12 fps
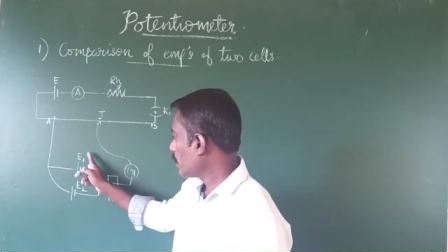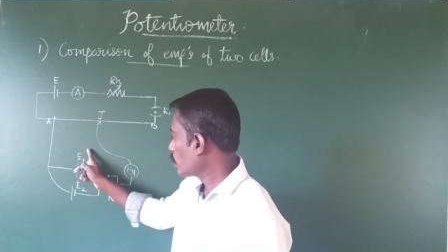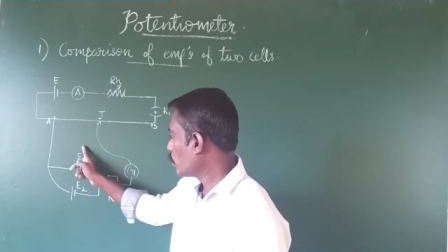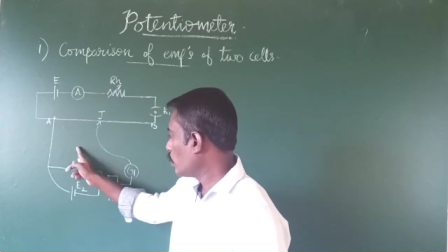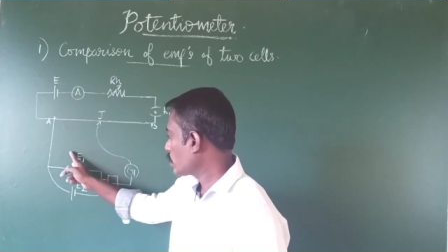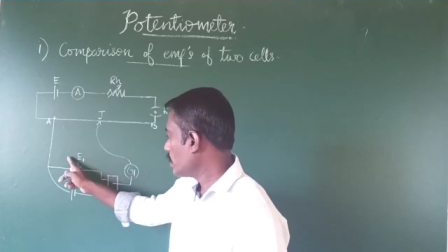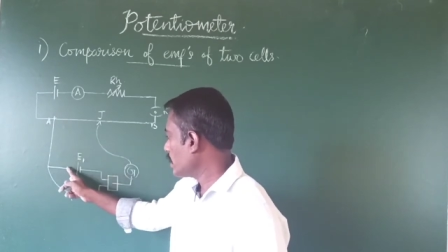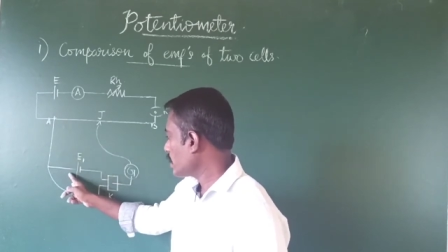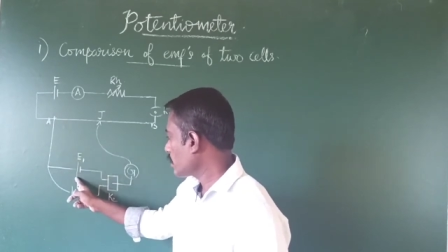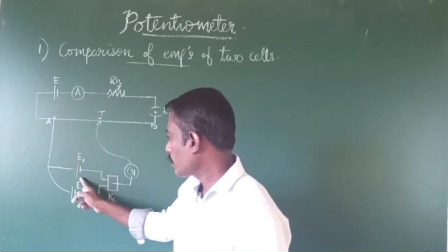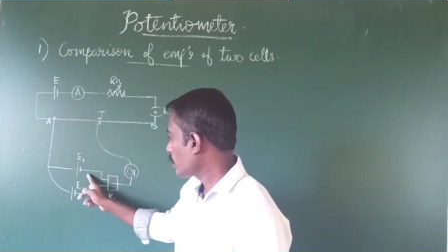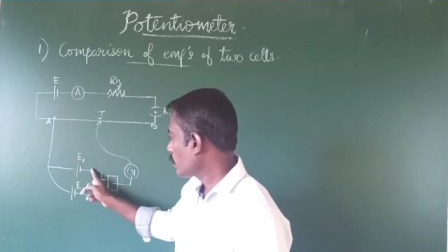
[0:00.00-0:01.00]
introduce
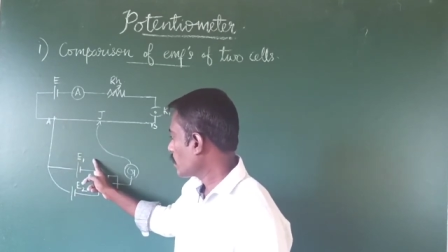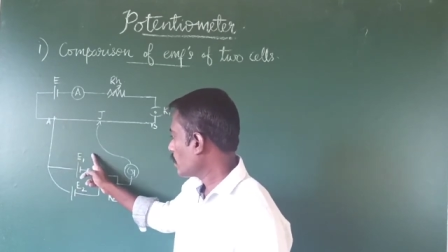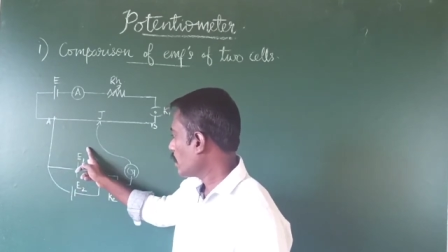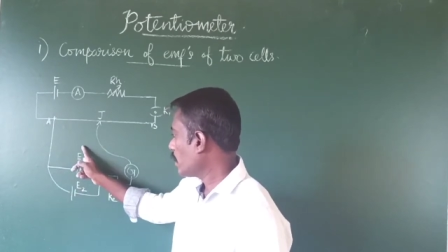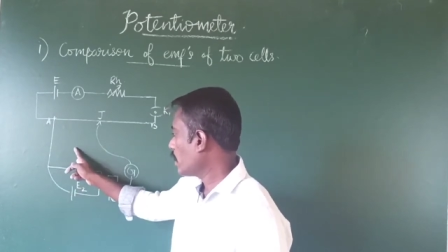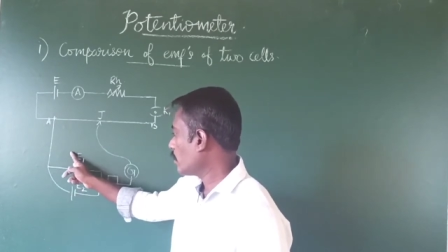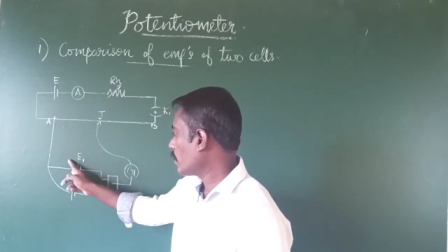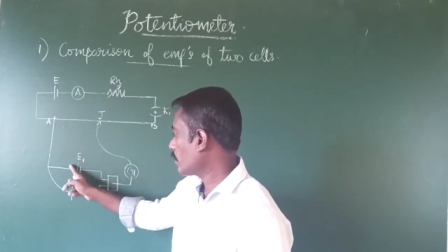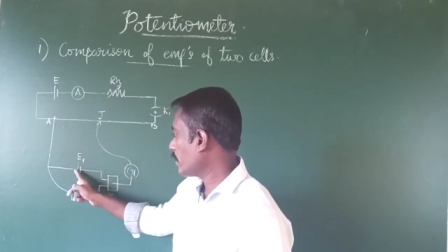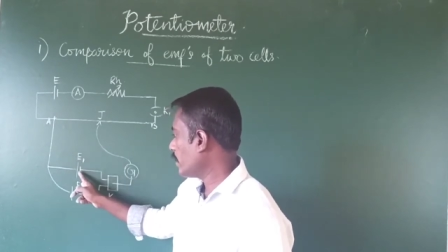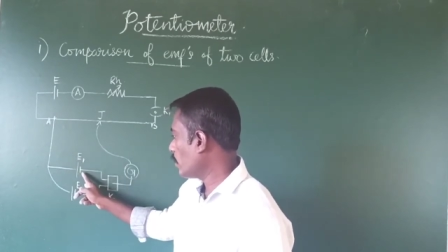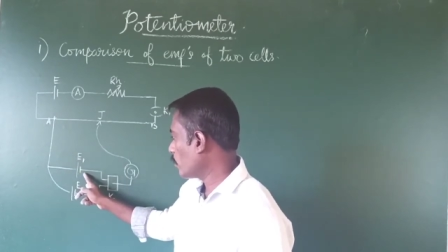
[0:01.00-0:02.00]
this
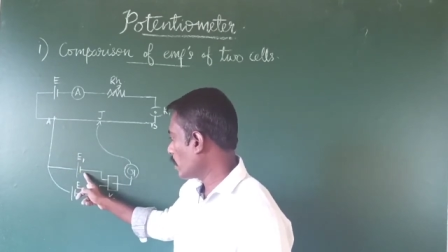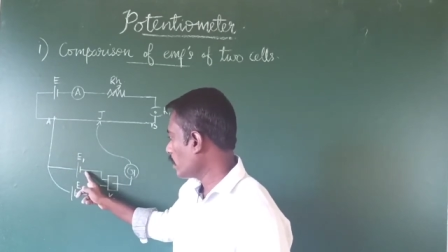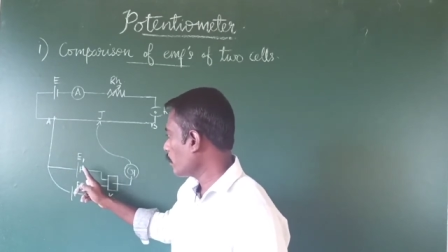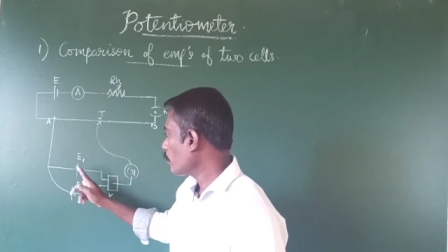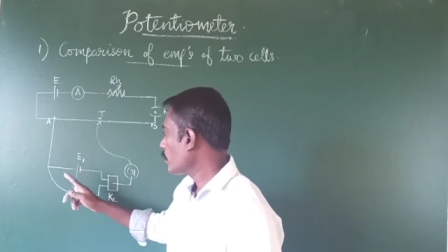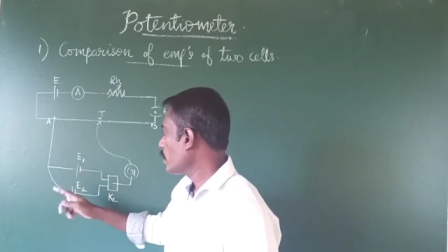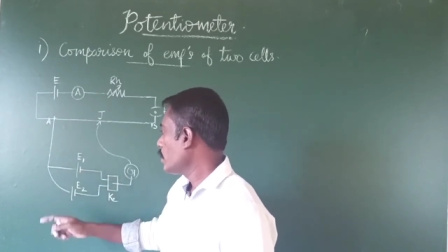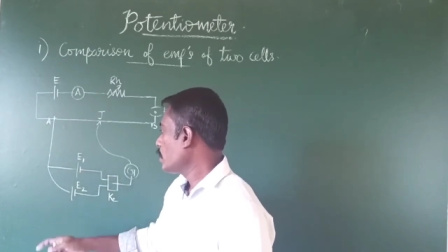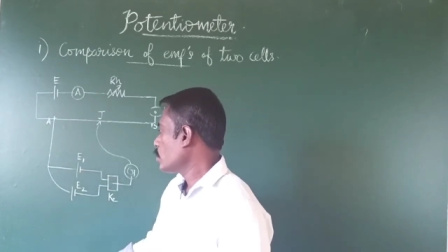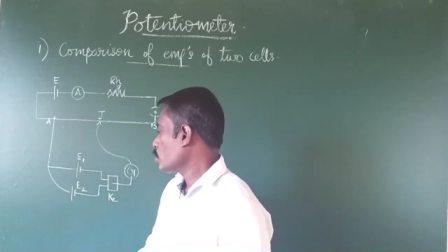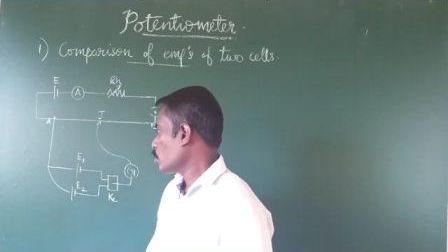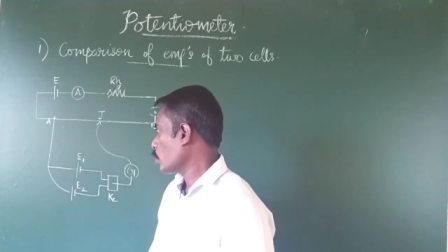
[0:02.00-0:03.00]
EMF E1
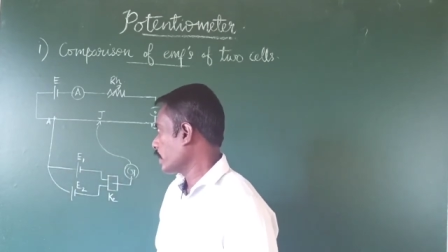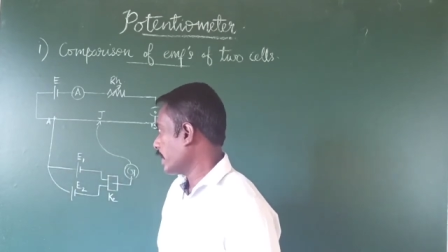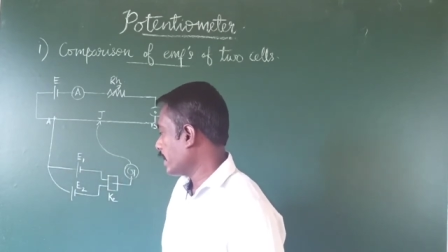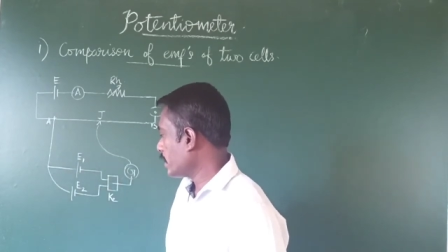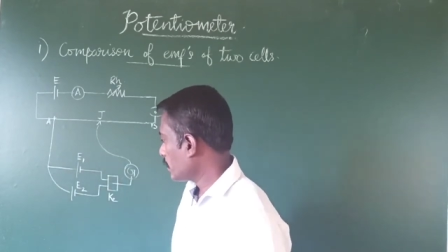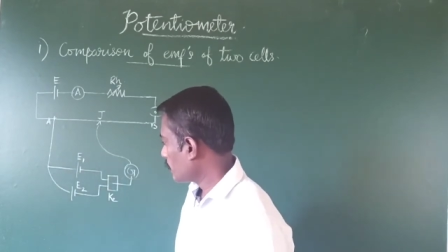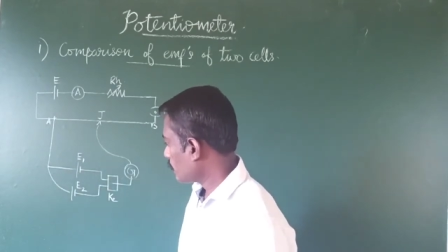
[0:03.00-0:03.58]
so that